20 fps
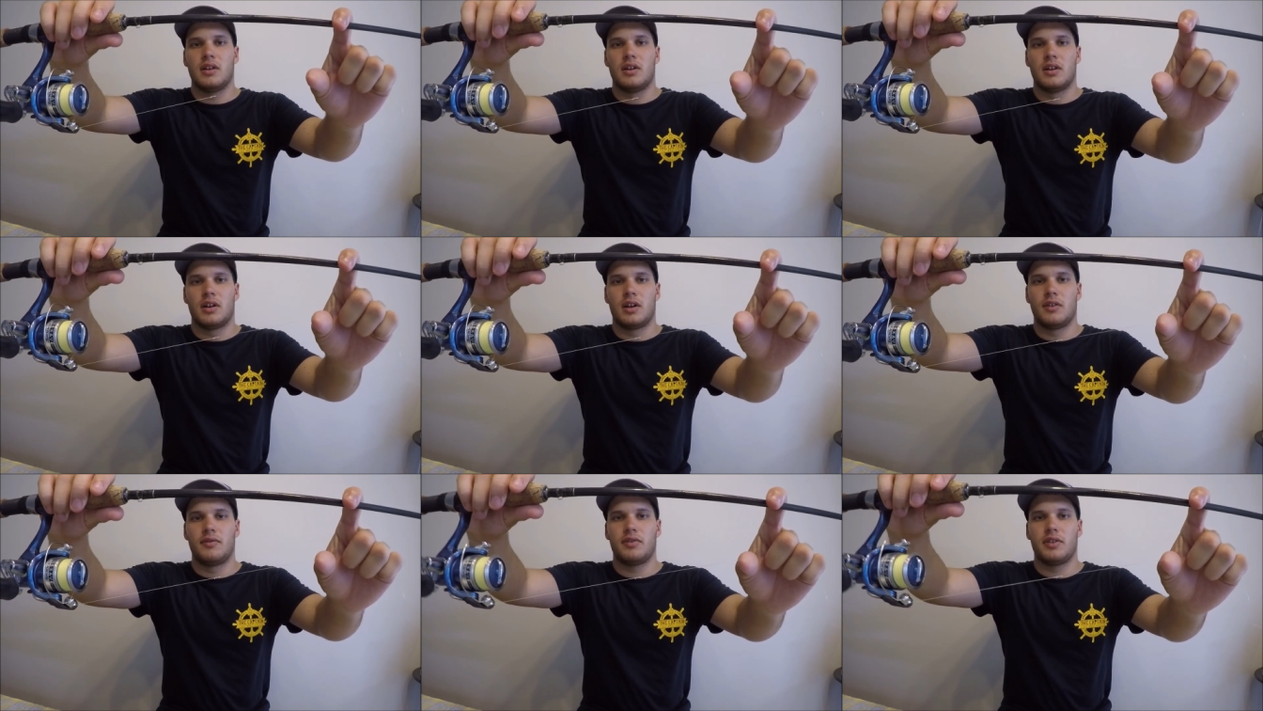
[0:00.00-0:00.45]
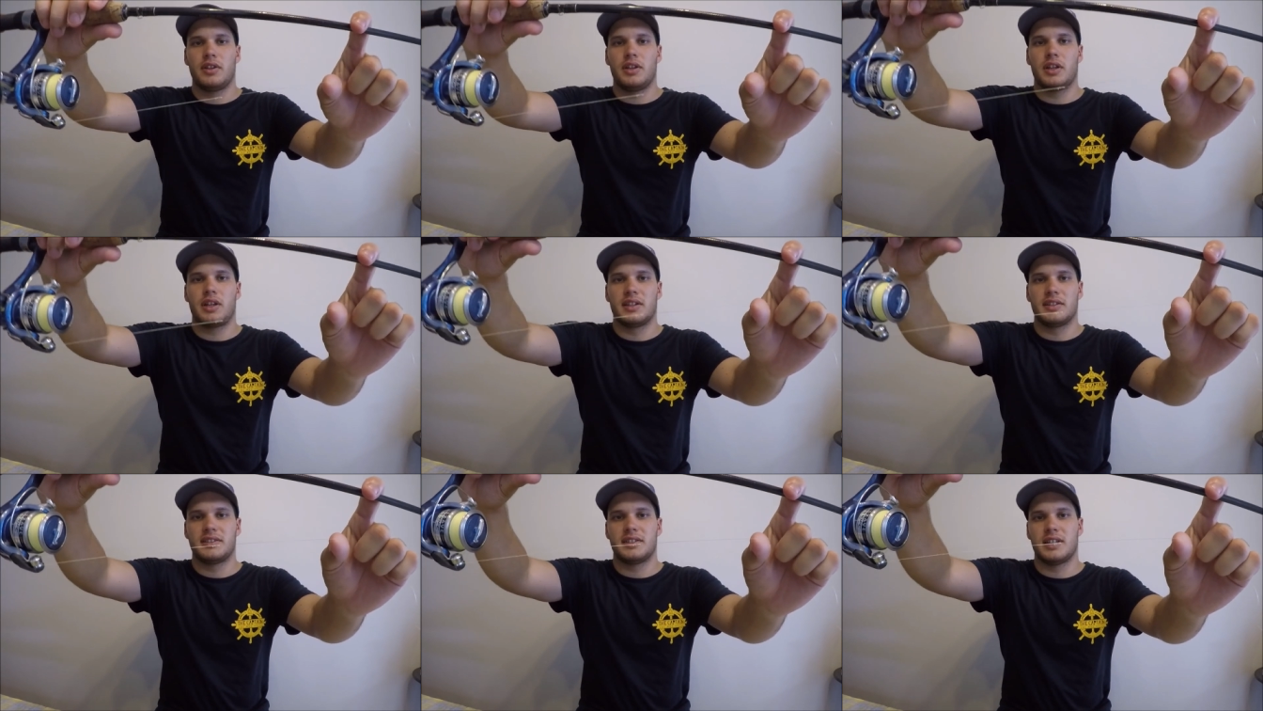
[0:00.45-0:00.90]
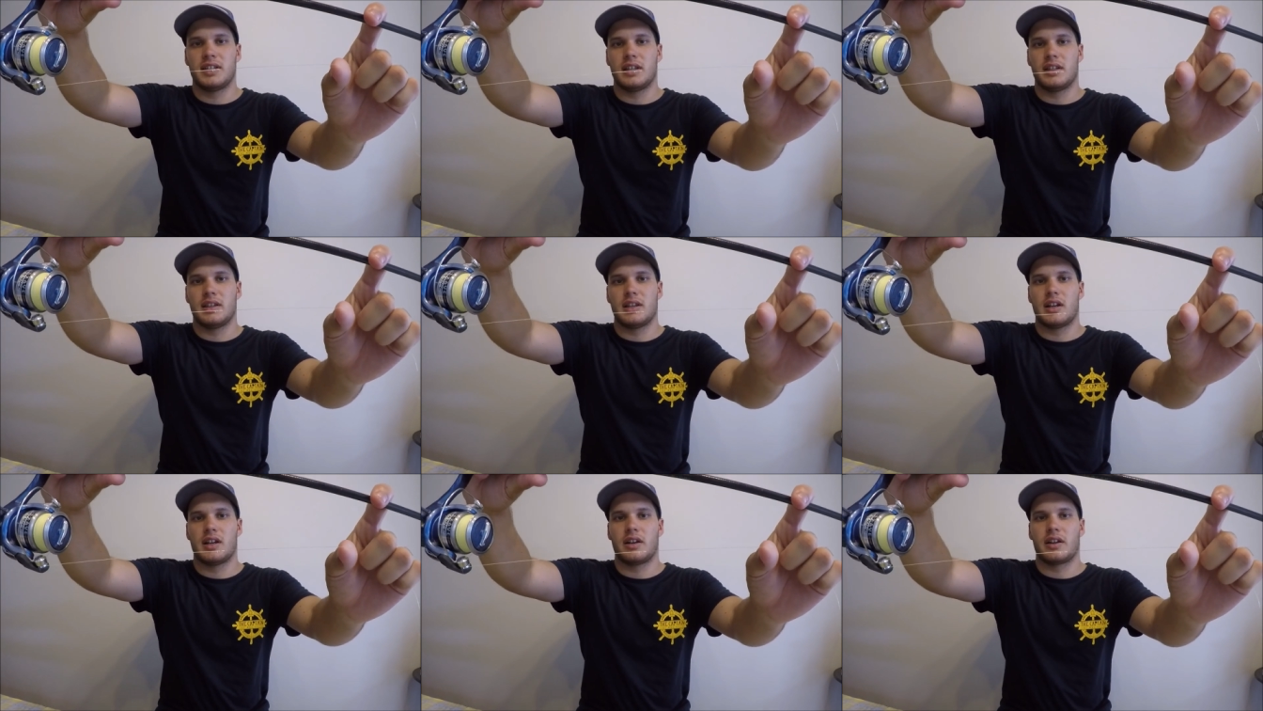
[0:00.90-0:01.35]
hopefully you can see it
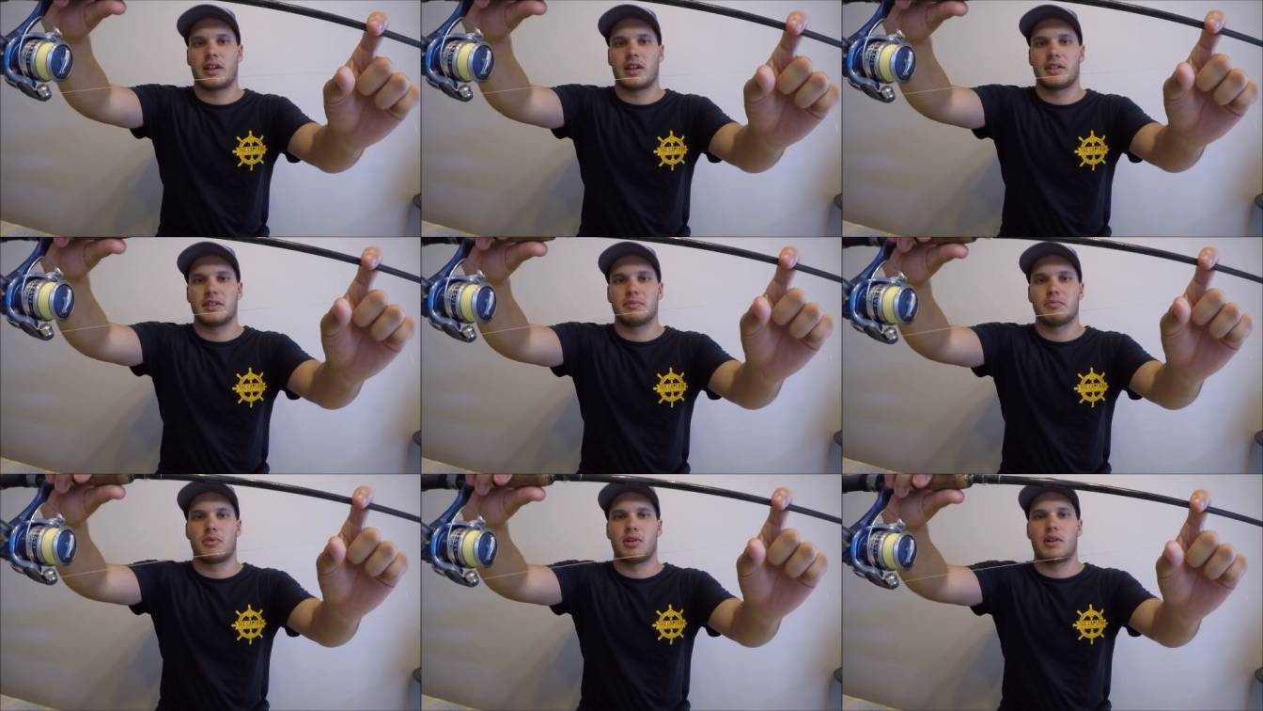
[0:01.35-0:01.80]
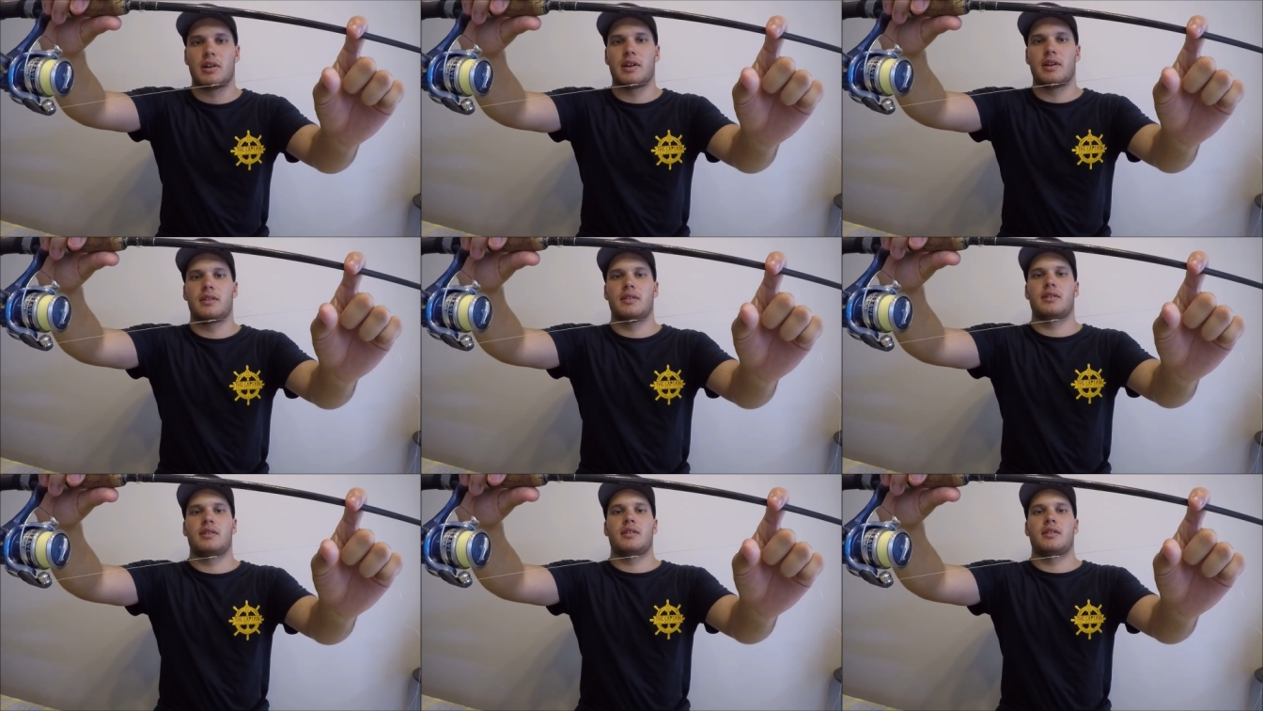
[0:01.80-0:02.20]
there against my